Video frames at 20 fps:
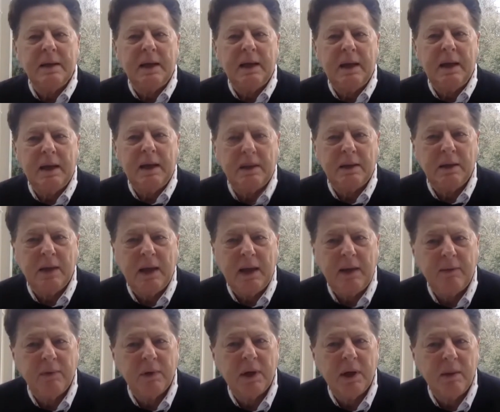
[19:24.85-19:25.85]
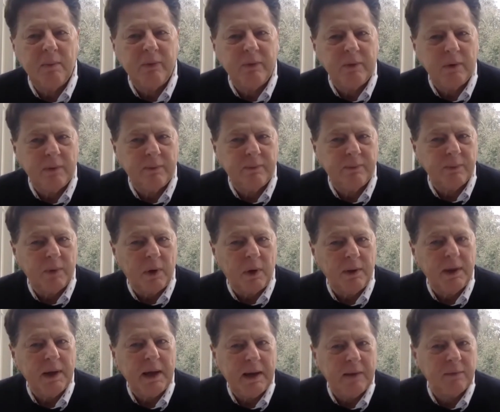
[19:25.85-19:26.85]
and they have the comfort of all
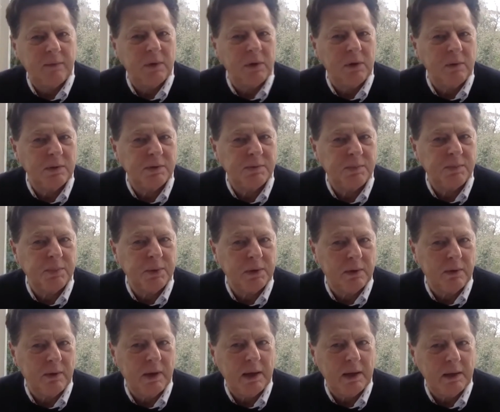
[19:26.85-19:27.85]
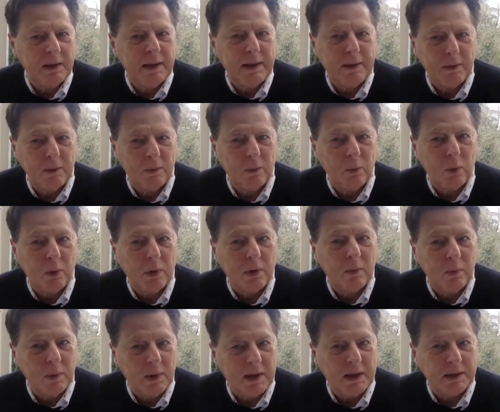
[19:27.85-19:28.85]
they have to do is put their head down and work
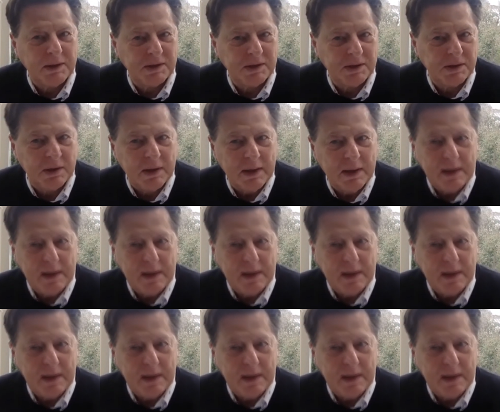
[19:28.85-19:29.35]
with us.